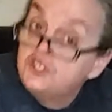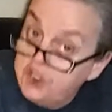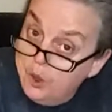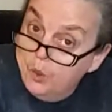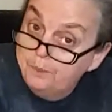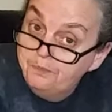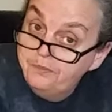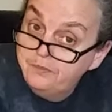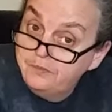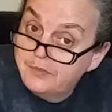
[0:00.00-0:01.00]
So
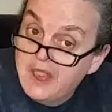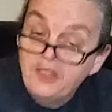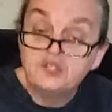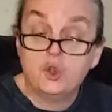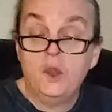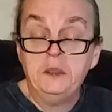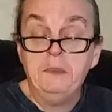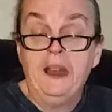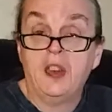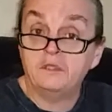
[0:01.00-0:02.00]
there's going to
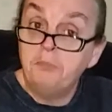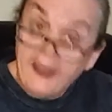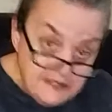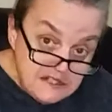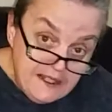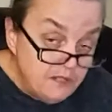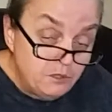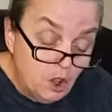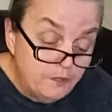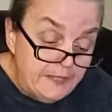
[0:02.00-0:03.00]
be a lot of painting
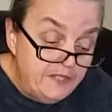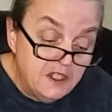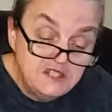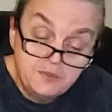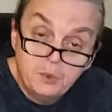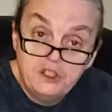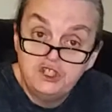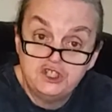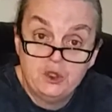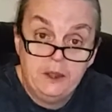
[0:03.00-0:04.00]
involved in this,
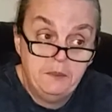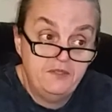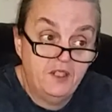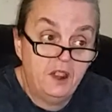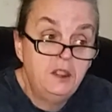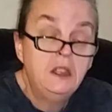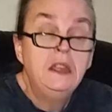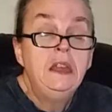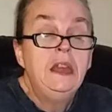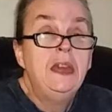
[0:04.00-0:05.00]
which is going to be fun.
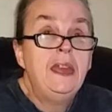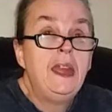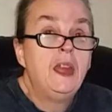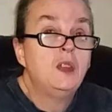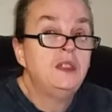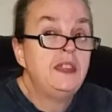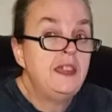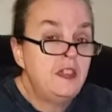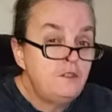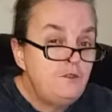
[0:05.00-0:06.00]
And
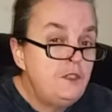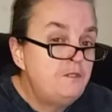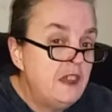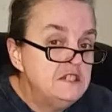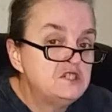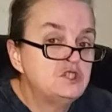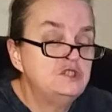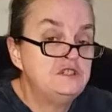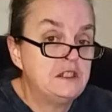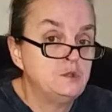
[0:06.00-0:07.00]
if the face
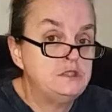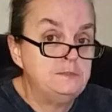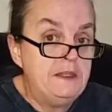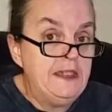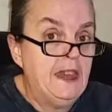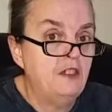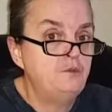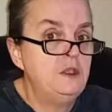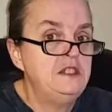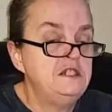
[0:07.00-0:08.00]
turns out to be
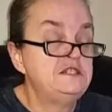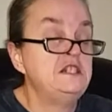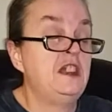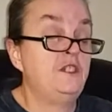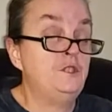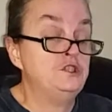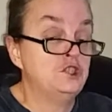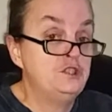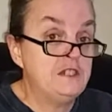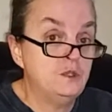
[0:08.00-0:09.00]
halfway decent, and if it
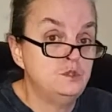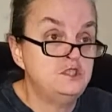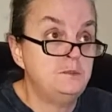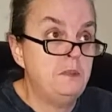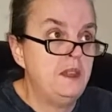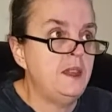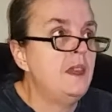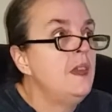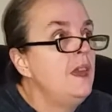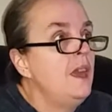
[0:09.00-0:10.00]
turns out to
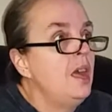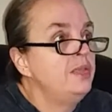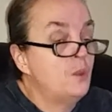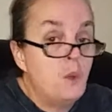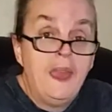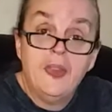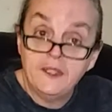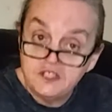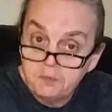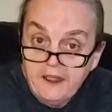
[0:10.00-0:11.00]
be the way I
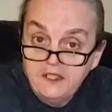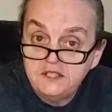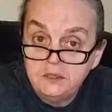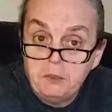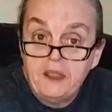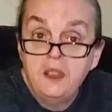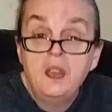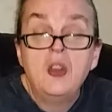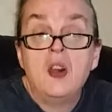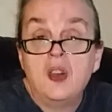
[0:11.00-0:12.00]
expect it to be,
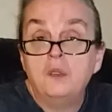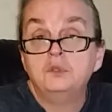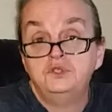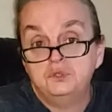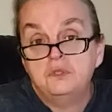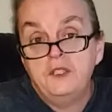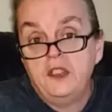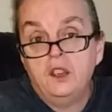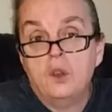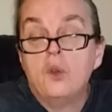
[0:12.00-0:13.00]
I will do a
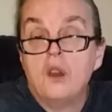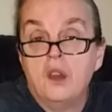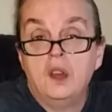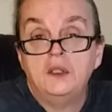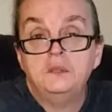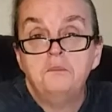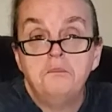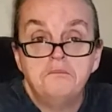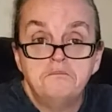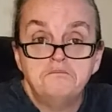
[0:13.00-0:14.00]
video on
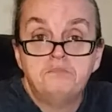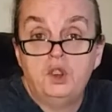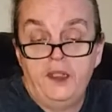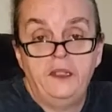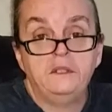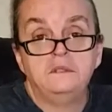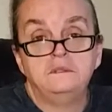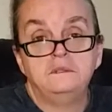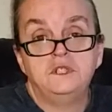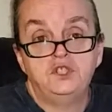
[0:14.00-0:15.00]
putting
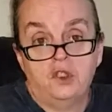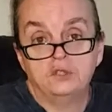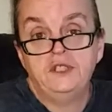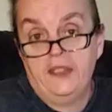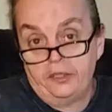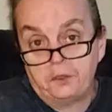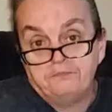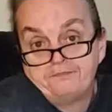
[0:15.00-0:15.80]
the doll together.